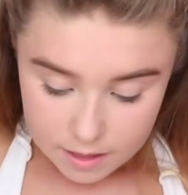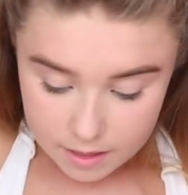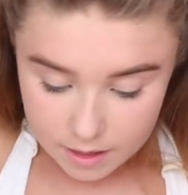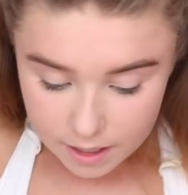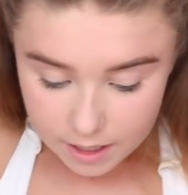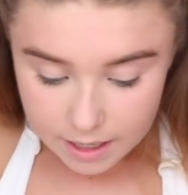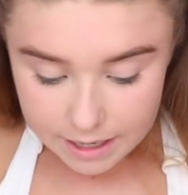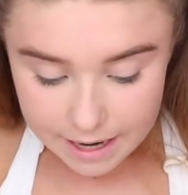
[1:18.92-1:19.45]

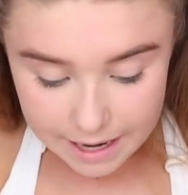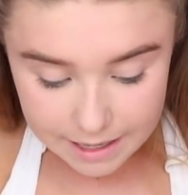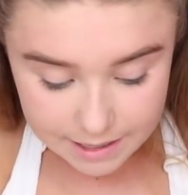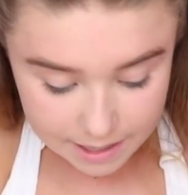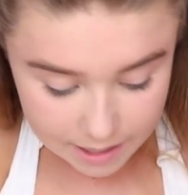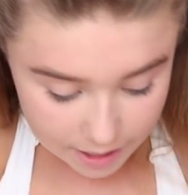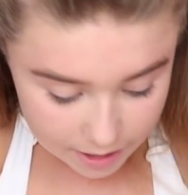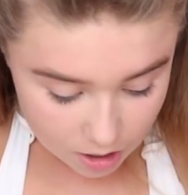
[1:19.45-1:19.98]
The next
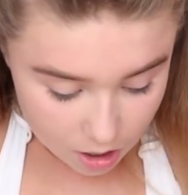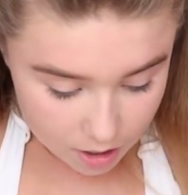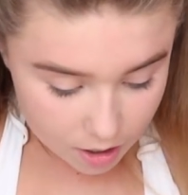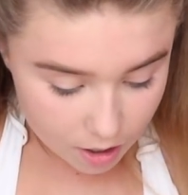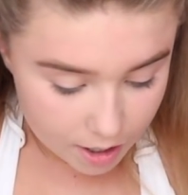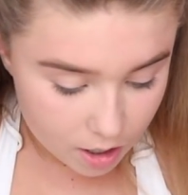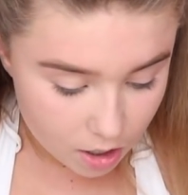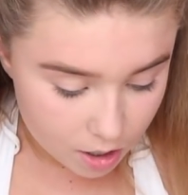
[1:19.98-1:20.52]
thing I
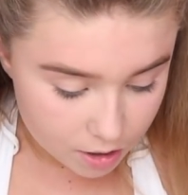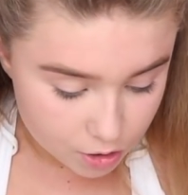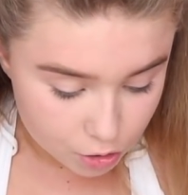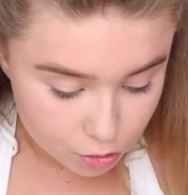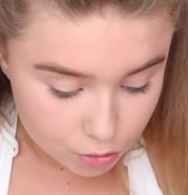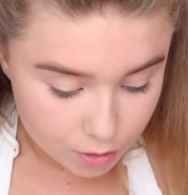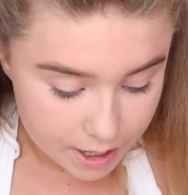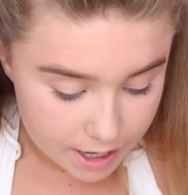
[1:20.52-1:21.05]
got
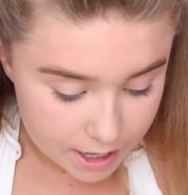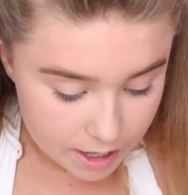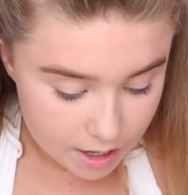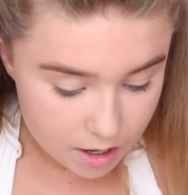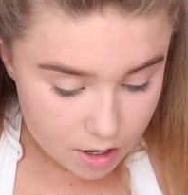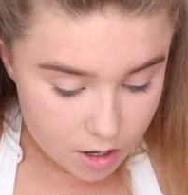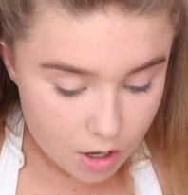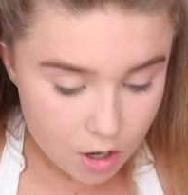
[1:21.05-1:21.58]

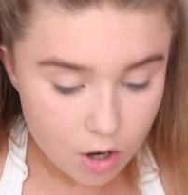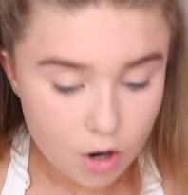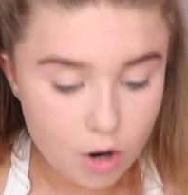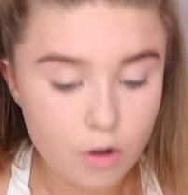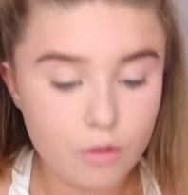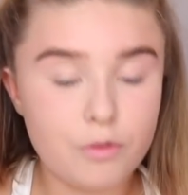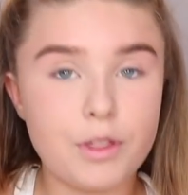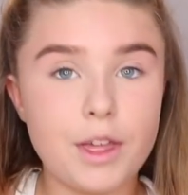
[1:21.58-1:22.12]
3
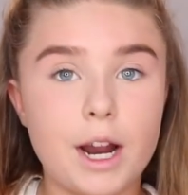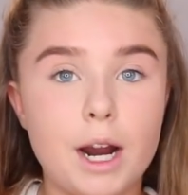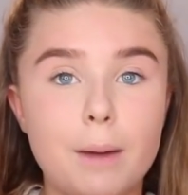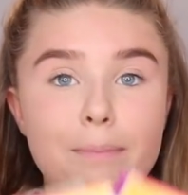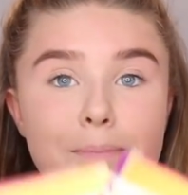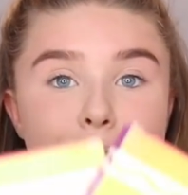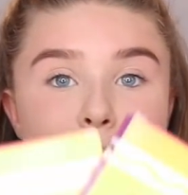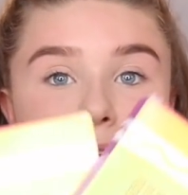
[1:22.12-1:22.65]
of
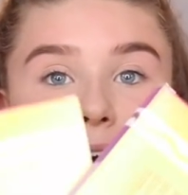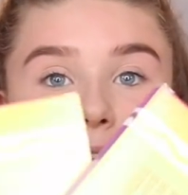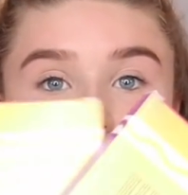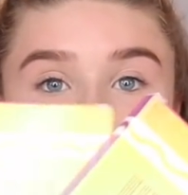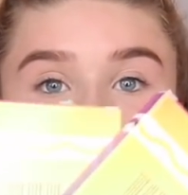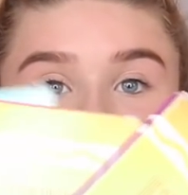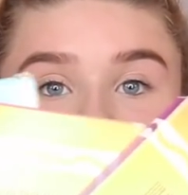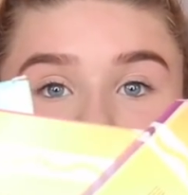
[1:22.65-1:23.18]
their
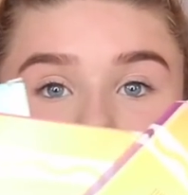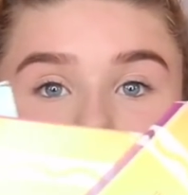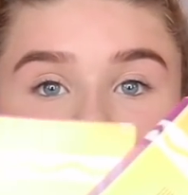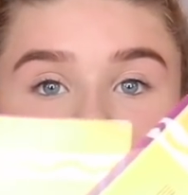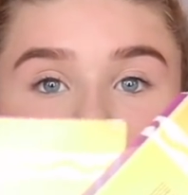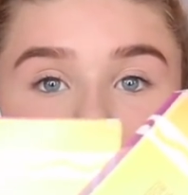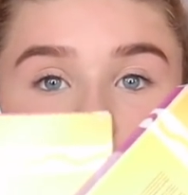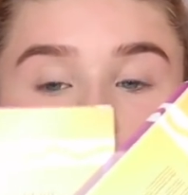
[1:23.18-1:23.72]

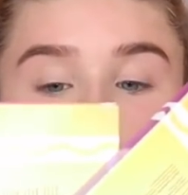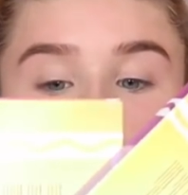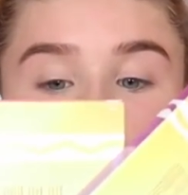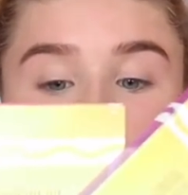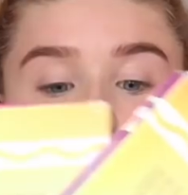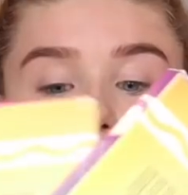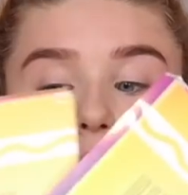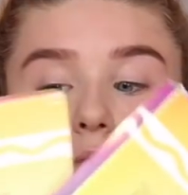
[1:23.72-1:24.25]
palettes.
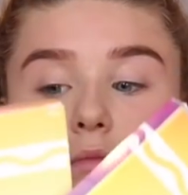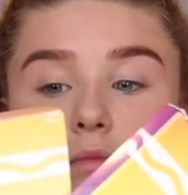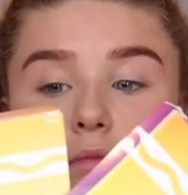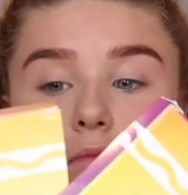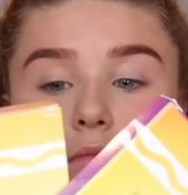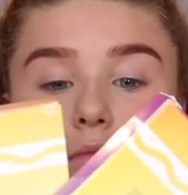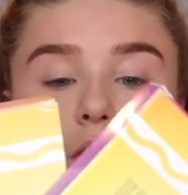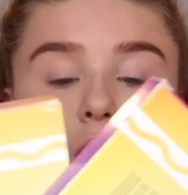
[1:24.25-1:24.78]

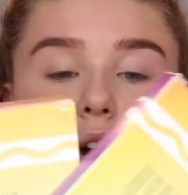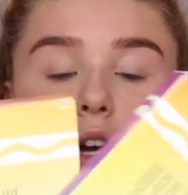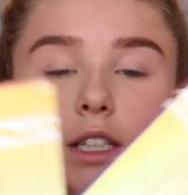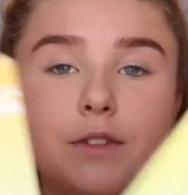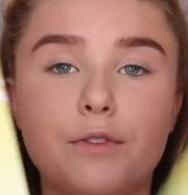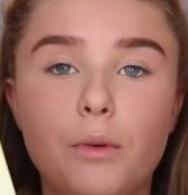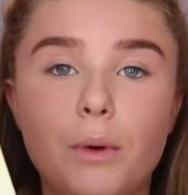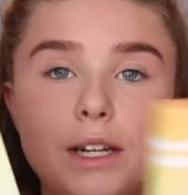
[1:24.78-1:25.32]
They're all
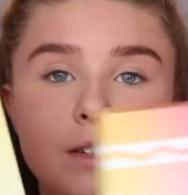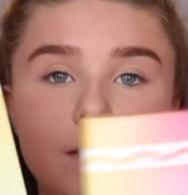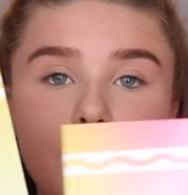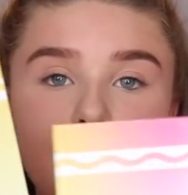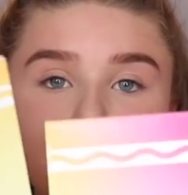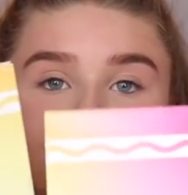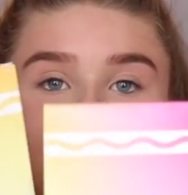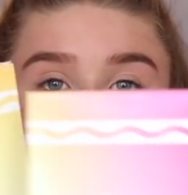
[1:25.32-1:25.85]
different ways around, but